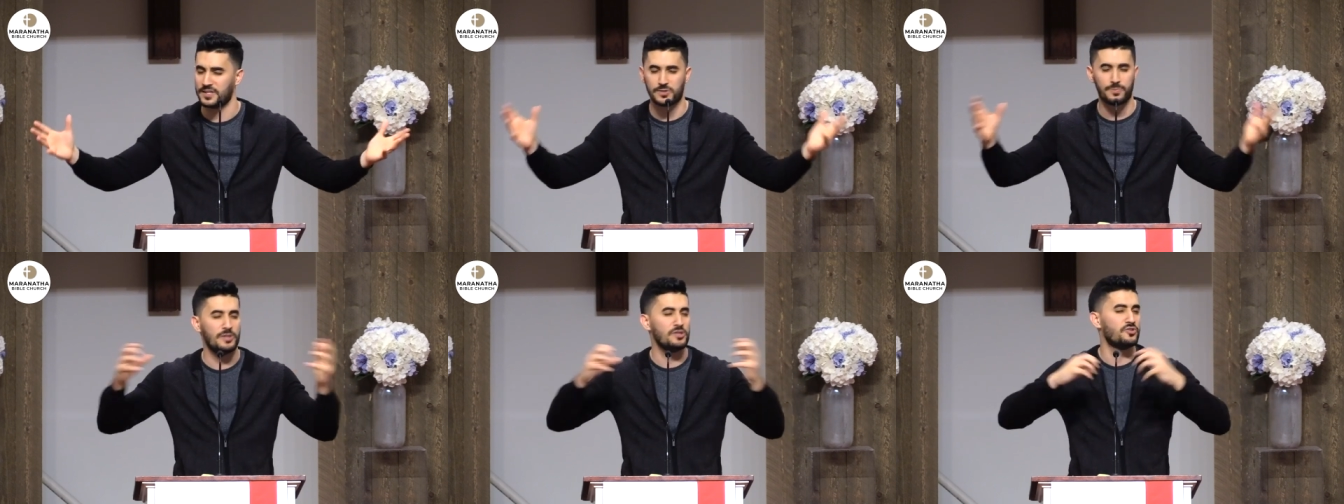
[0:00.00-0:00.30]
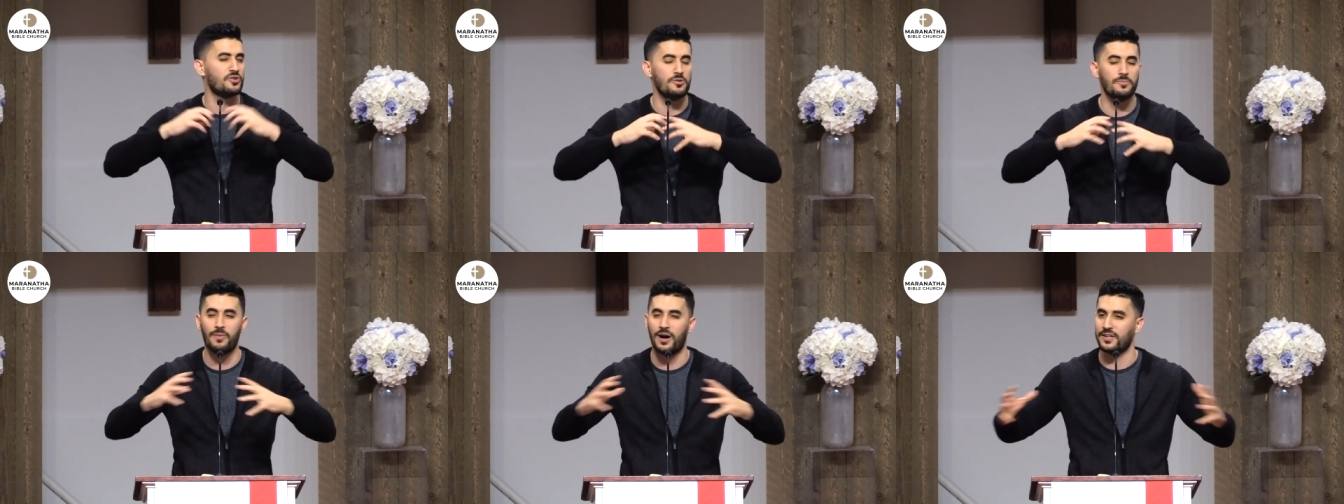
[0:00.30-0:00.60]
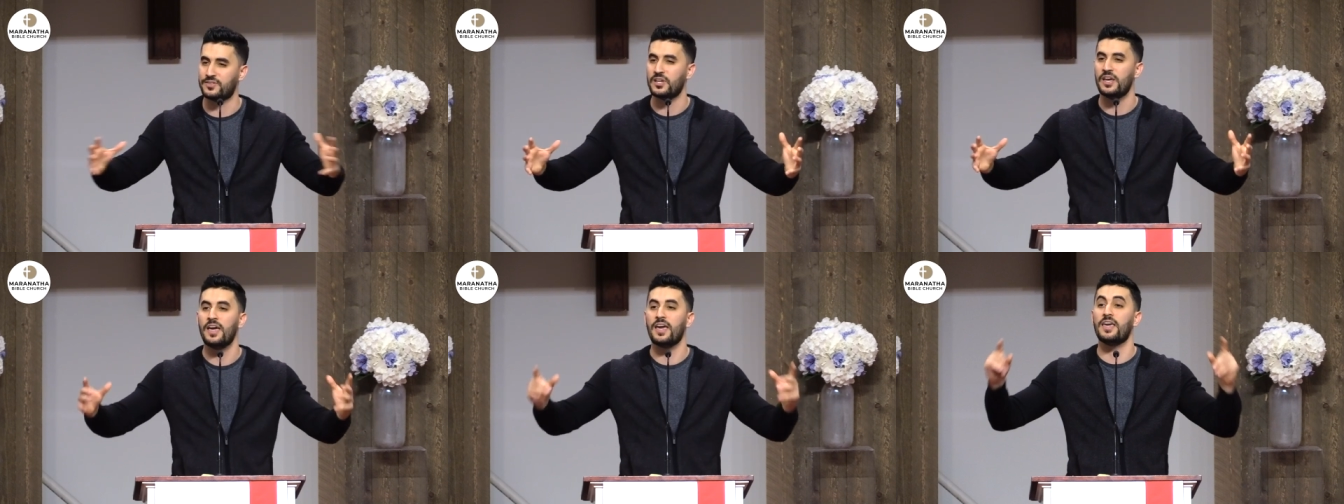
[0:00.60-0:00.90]
it's been two
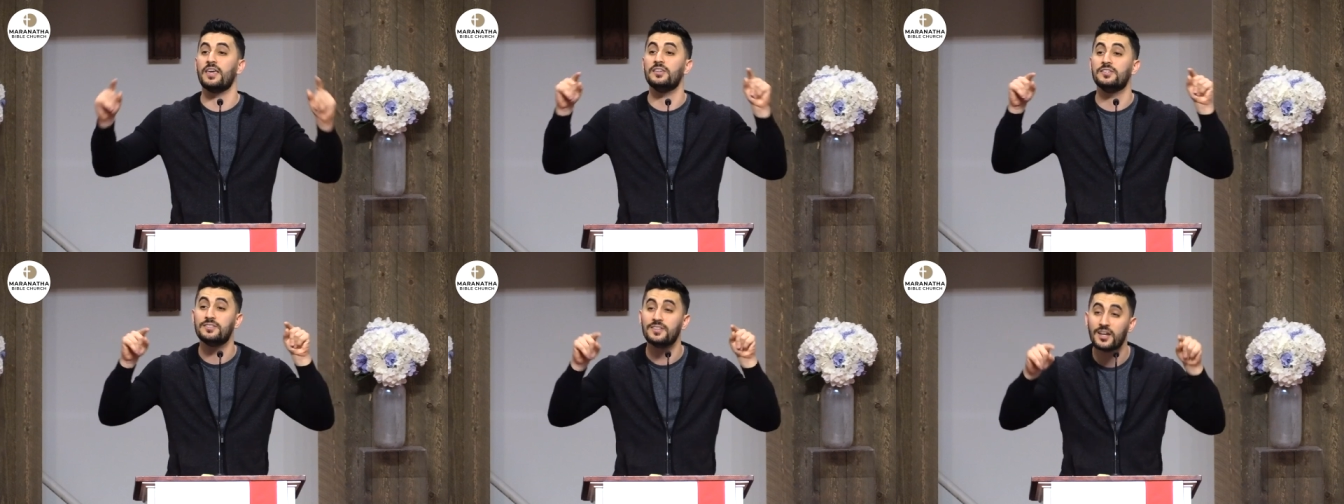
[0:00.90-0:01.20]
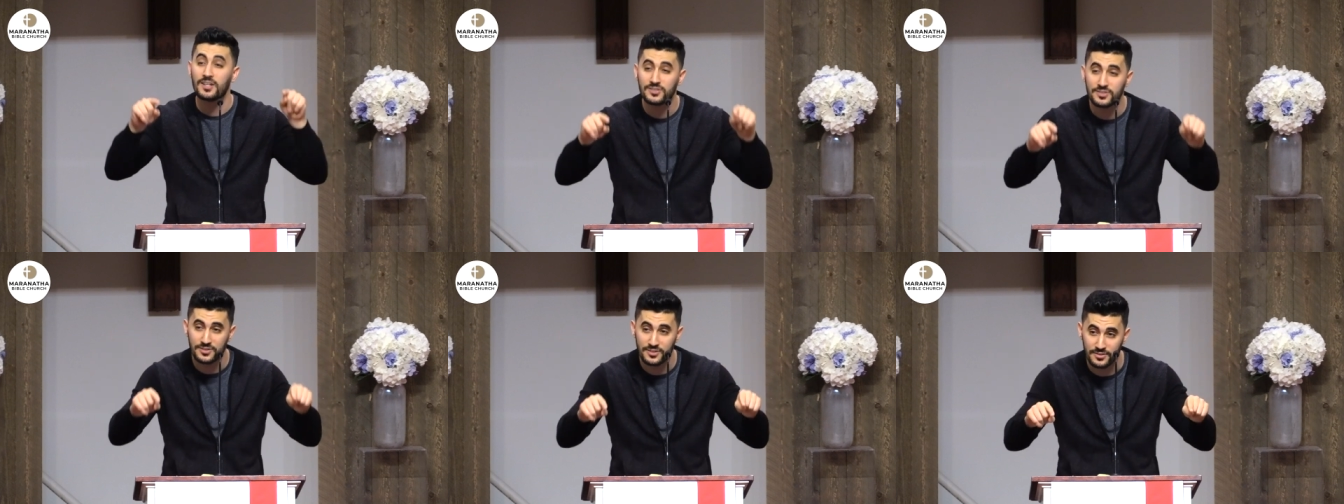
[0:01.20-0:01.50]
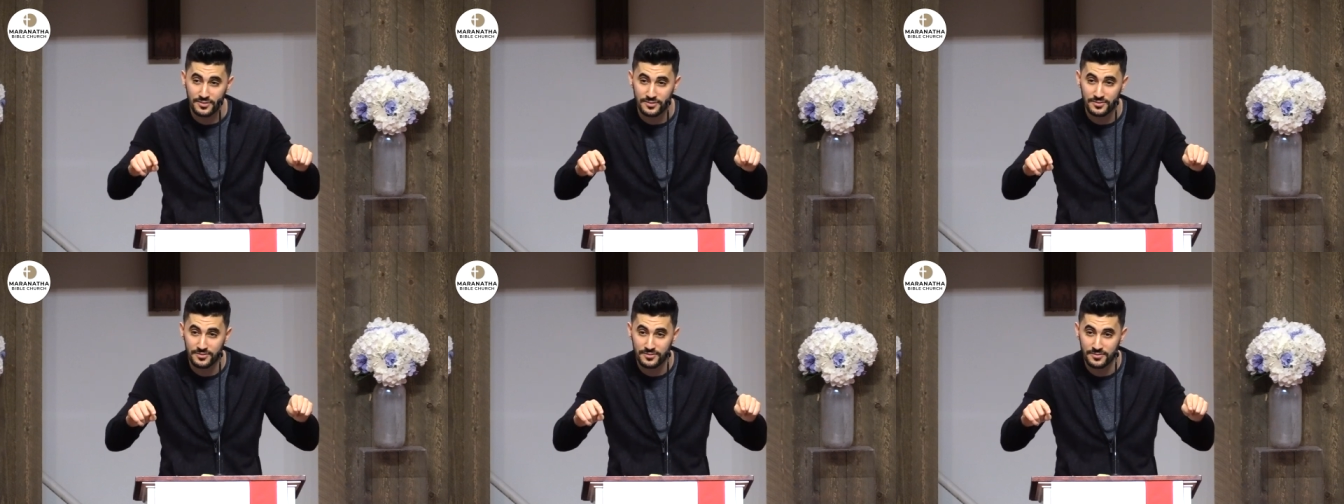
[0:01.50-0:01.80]
months. He's
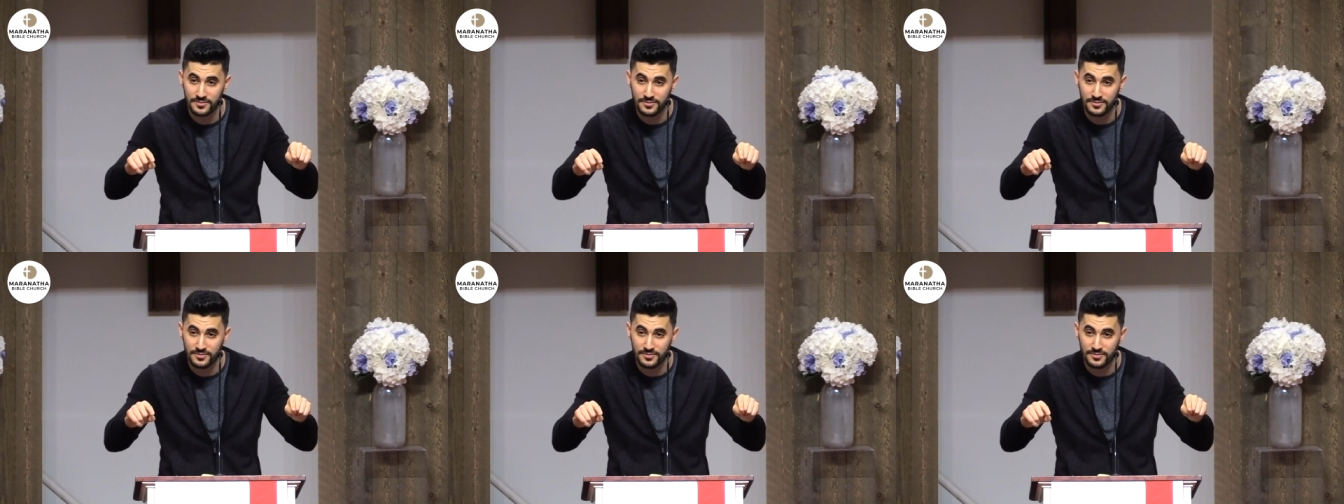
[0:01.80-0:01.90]
testing you.